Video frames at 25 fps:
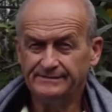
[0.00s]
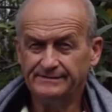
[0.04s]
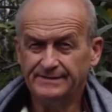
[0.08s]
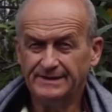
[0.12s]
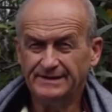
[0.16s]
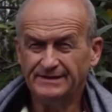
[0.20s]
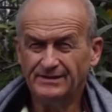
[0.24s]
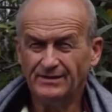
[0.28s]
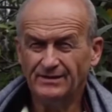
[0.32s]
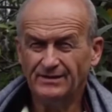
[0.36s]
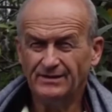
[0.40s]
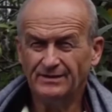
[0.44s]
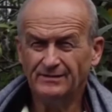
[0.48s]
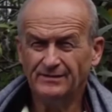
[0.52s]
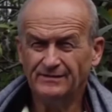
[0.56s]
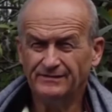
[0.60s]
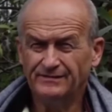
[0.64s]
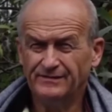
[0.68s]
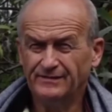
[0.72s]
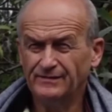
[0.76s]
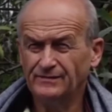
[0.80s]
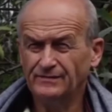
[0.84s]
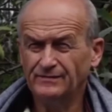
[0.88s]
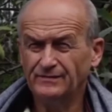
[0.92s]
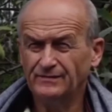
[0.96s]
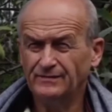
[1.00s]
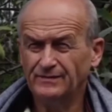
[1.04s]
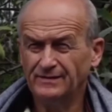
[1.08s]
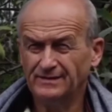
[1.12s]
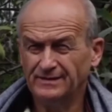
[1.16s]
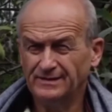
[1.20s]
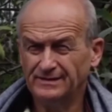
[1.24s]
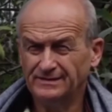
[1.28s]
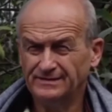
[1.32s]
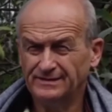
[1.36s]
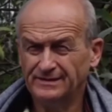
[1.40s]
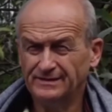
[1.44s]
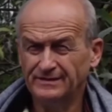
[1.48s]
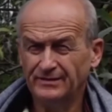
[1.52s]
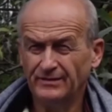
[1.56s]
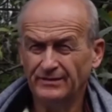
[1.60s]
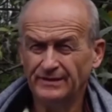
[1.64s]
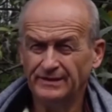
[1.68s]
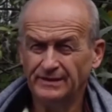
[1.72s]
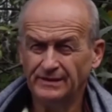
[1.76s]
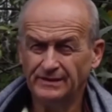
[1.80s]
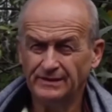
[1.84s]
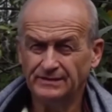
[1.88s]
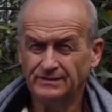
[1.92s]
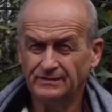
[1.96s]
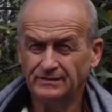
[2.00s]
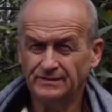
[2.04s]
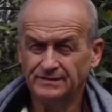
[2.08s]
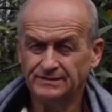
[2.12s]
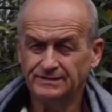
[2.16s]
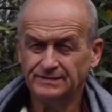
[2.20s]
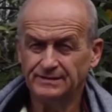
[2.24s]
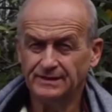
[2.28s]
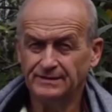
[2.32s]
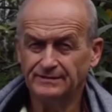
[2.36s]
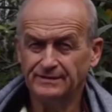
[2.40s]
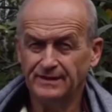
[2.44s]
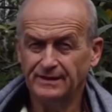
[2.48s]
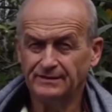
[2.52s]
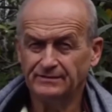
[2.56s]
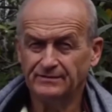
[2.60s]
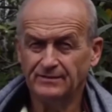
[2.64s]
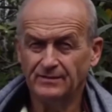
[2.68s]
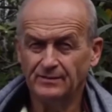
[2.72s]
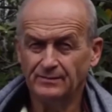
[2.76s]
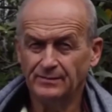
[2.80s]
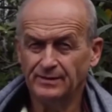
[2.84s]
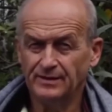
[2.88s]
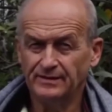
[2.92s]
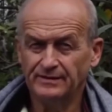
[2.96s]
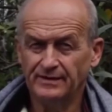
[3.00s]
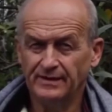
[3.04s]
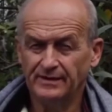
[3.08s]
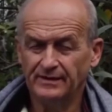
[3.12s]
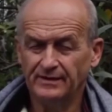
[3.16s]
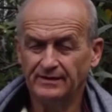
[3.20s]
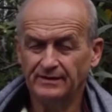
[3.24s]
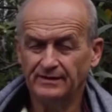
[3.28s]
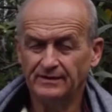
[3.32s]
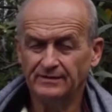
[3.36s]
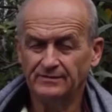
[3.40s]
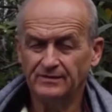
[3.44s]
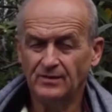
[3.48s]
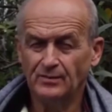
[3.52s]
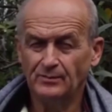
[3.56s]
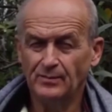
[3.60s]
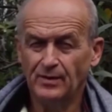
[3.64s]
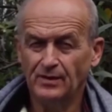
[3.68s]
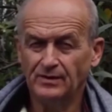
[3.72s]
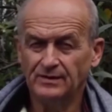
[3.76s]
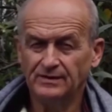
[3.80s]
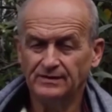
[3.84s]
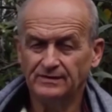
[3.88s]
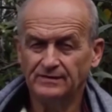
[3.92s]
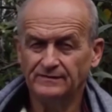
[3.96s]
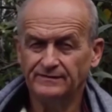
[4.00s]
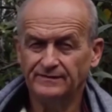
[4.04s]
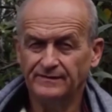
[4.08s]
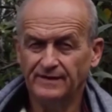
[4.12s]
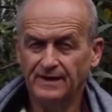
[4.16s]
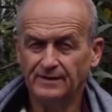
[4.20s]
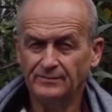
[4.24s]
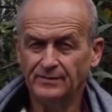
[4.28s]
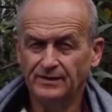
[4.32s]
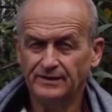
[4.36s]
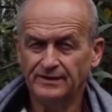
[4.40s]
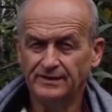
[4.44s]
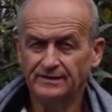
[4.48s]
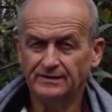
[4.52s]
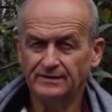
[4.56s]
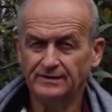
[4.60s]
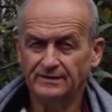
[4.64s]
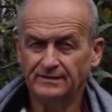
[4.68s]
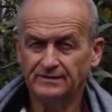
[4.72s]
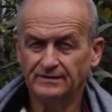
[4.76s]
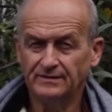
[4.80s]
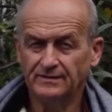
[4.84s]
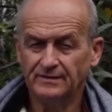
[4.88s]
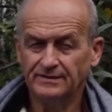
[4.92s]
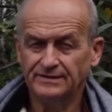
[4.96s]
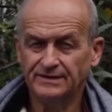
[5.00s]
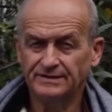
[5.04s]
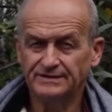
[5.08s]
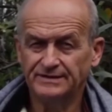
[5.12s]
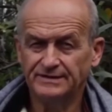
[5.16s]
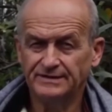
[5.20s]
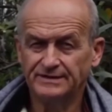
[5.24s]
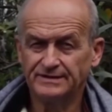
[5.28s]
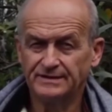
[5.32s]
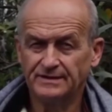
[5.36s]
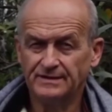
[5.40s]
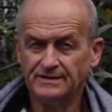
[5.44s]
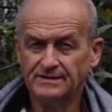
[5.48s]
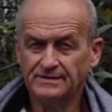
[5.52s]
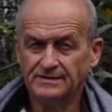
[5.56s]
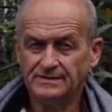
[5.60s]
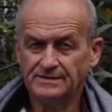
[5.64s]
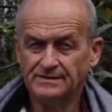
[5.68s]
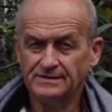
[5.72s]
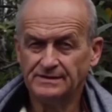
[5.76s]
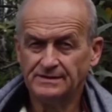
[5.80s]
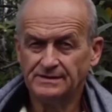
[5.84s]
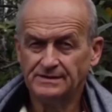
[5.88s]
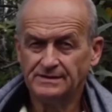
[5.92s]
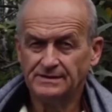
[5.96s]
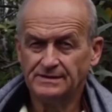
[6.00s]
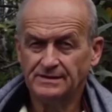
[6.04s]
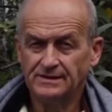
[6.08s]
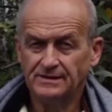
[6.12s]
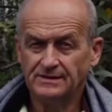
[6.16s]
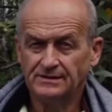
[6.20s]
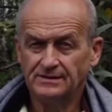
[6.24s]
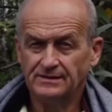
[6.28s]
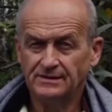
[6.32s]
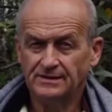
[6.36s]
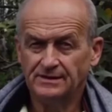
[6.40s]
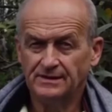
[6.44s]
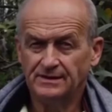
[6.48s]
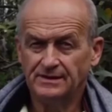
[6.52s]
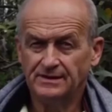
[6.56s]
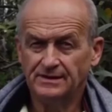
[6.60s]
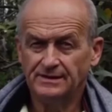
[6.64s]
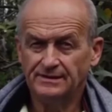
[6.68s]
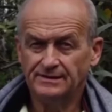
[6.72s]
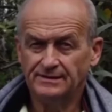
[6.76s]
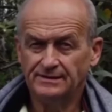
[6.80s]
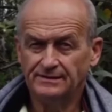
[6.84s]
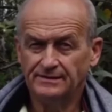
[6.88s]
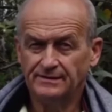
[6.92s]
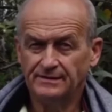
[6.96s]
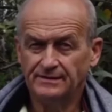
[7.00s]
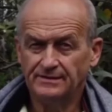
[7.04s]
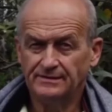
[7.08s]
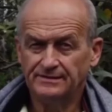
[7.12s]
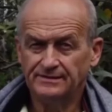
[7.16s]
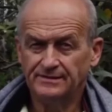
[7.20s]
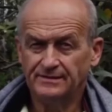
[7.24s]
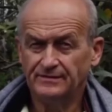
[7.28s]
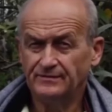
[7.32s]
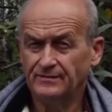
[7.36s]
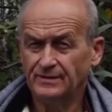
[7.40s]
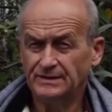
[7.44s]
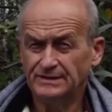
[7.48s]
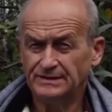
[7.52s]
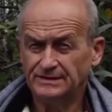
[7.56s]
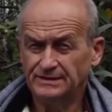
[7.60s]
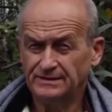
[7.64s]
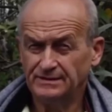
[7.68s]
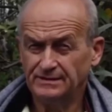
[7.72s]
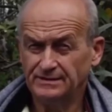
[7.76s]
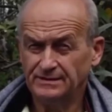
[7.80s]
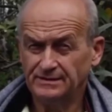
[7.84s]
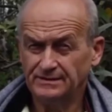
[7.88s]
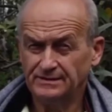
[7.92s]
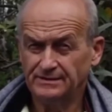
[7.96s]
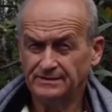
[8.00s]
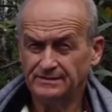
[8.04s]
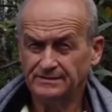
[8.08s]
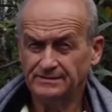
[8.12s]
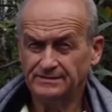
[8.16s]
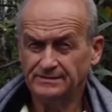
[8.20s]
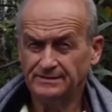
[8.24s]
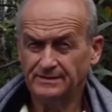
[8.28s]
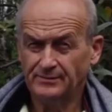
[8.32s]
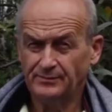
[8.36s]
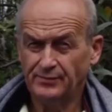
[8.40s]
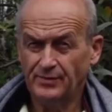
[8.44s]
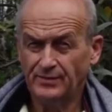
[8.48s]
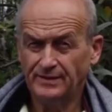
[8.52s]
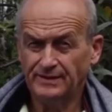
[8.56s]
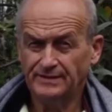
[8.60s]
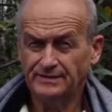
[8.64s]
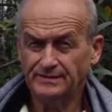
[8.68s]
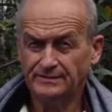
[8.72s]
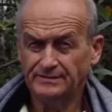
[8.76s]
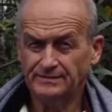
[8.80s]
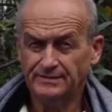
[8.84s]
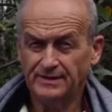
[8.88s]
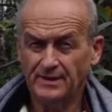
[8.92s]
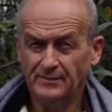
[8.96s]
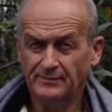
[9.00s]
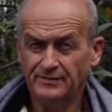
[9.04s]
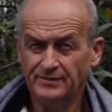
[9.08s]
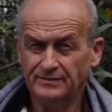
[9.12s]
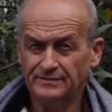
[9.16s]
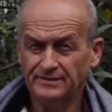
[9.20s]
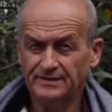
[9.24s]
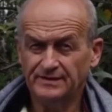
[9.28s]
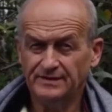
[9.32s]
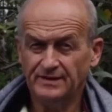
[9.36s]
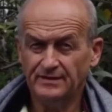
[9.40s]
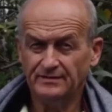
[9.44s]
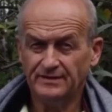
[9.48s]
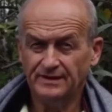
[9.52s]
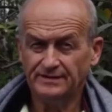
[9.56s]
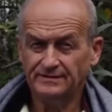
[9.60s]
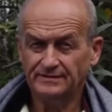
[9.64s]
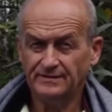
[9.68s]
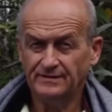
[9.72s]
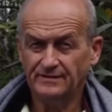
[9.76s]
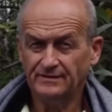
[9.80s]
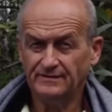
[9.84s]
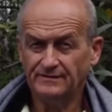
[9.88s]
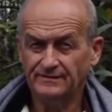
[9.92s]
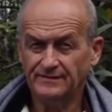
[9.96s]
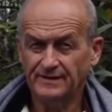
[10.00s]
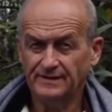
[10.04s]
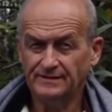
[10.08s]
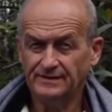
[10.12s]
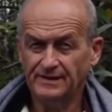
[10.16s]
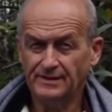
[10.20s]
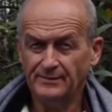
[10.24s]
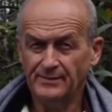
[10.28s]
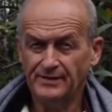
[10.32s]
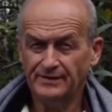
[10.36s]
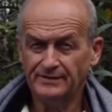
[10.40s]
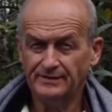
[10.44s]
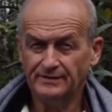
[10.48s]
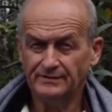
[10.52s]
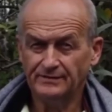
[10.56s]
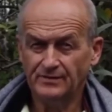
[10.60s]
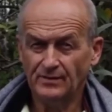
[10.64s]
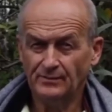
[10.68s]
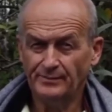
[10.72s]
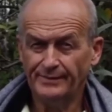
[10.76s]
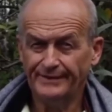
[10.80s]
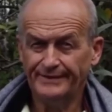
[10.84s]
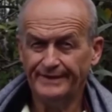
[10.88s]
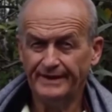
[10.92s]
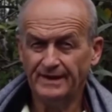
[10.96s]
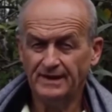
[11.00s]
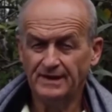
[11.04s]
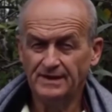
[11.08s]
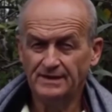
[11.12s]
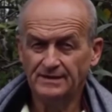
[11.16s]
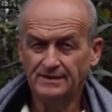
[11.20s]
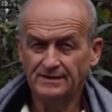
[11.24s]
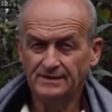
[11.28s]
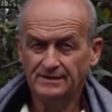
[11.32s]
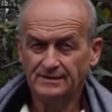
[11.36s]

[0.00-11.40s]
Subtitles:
We saw a few security issues in that compound of Harbour Key cottages. And as I was appointed deputy director of that limited company,